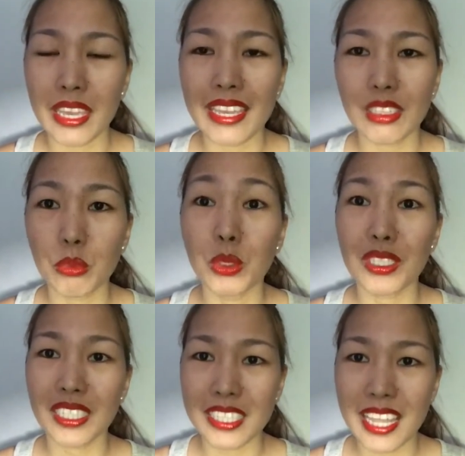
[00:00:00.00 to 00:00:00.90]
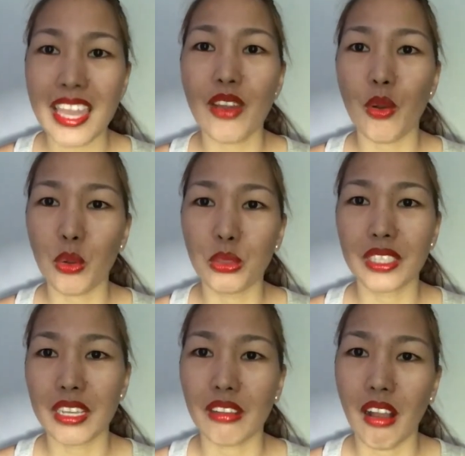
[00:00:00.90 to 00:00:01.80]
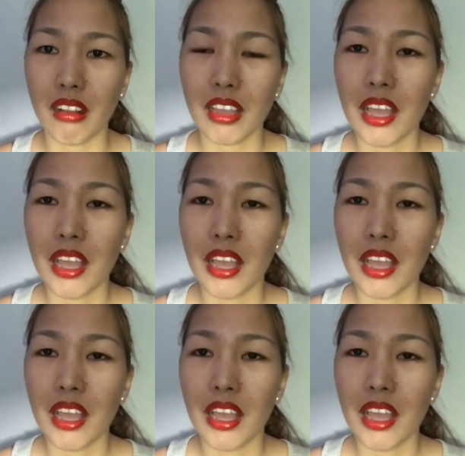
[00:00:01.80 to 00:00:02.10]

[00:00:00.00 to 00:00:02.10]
it will stay all day long